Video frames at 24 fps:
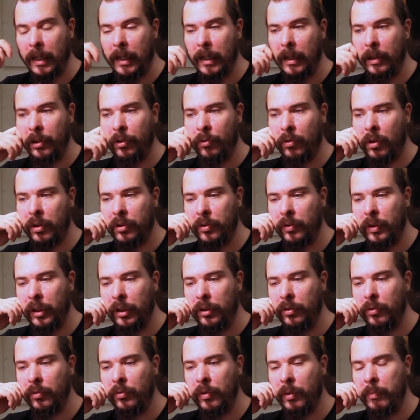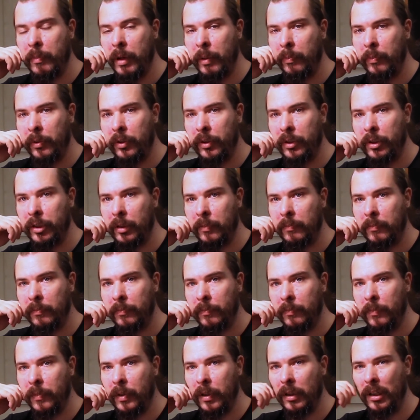you also need to remember
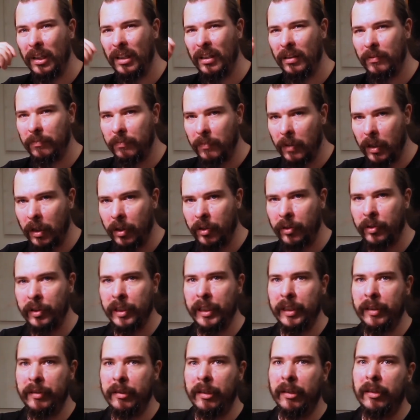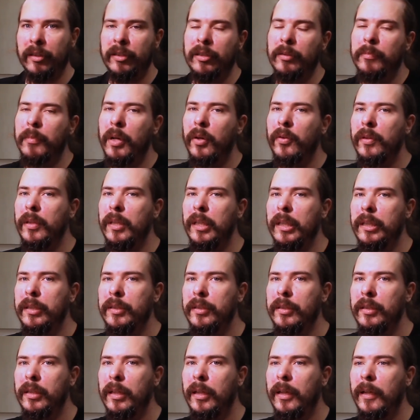some other details about
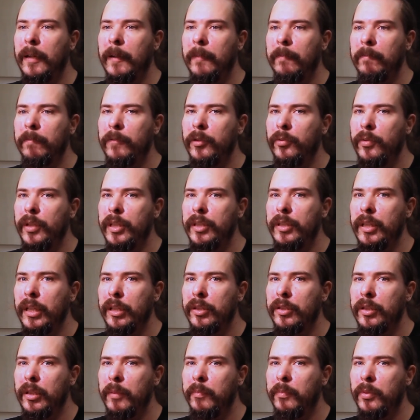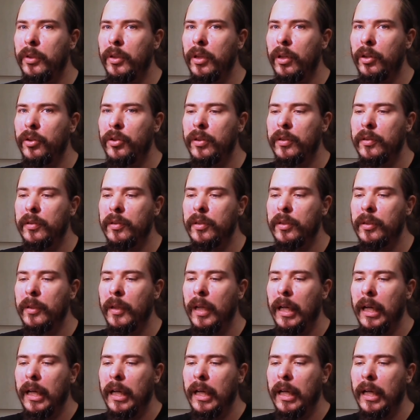this 360 productions.